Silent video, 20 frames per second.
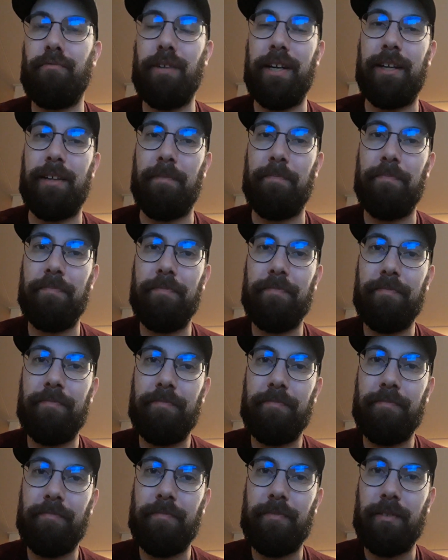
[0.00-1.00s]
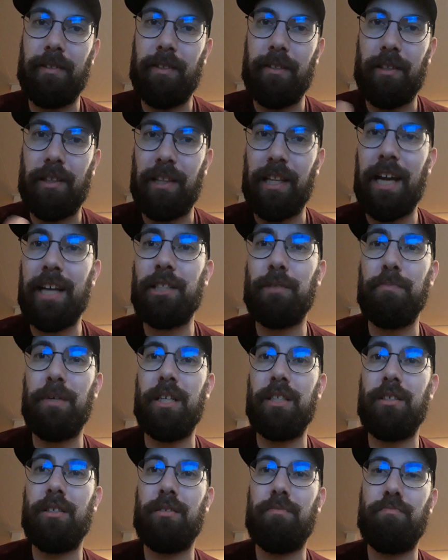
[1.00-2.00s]
Well, Last
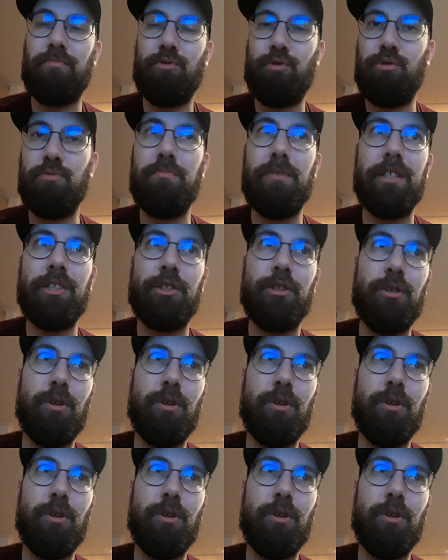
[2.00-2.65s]
month, two months